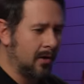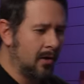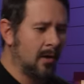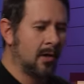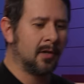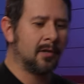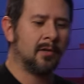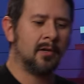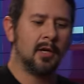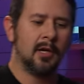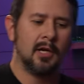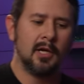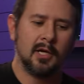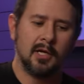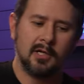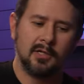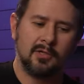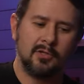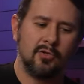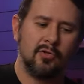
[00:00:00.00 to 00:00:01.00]
on?
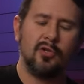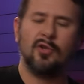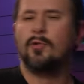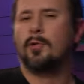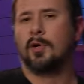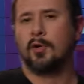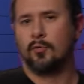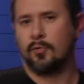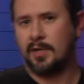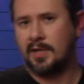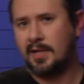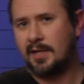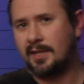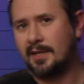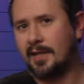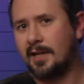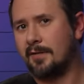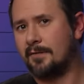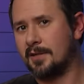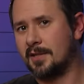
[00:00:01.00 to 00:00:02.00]
Do you agree
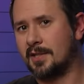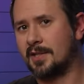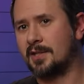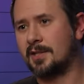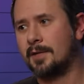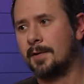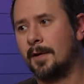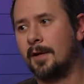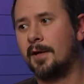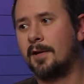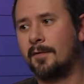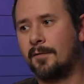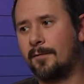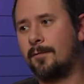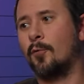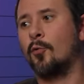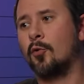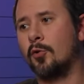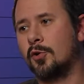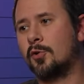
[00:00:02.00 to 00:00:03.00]
that if it's
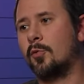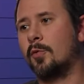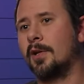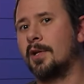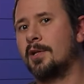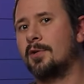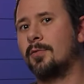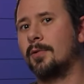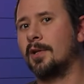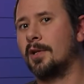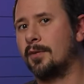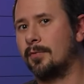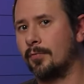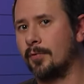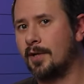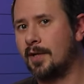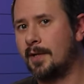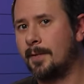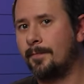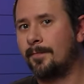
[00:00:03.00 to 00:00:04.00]
for
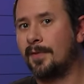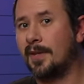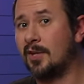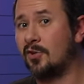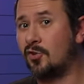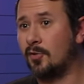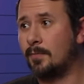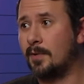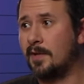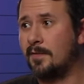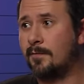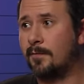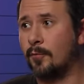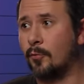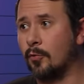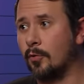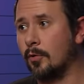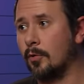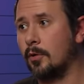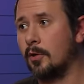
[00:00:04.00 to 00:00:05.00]
2023, it should be
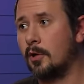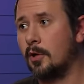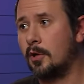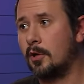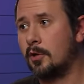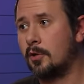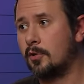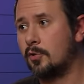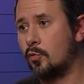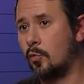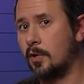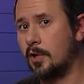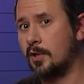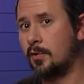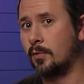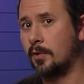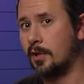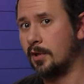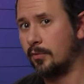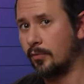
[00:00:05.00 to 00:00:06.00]
for
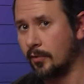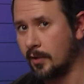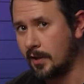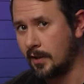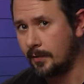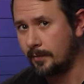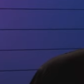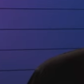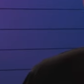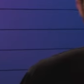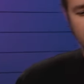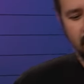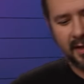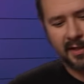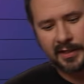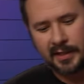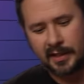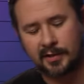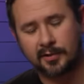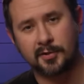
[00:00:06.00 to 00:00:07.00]
2023? So I
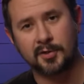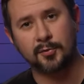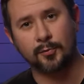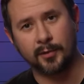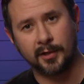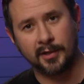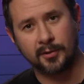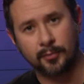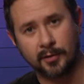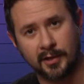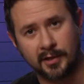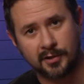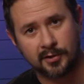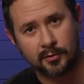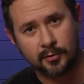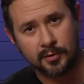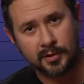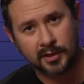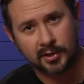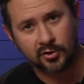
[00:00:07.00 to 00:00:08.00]
take those
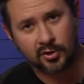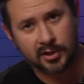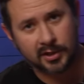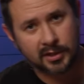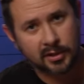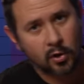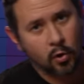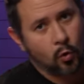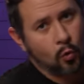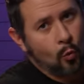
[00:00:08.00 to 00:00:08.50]
2022s and just,